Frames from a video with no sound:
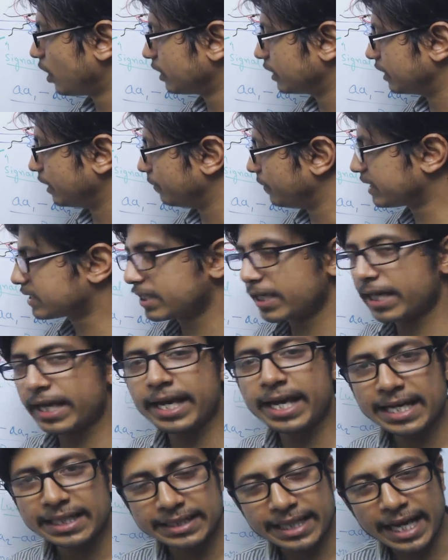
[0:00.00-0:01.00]
sort them let's
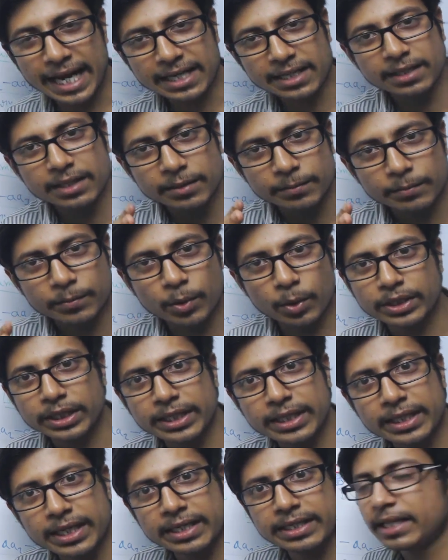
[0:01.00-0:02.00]
say that
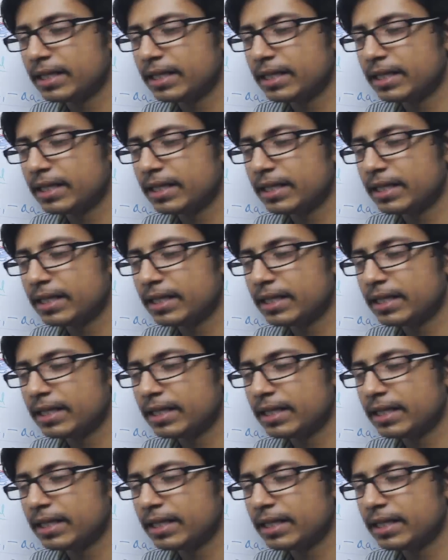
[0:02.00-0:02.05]
protein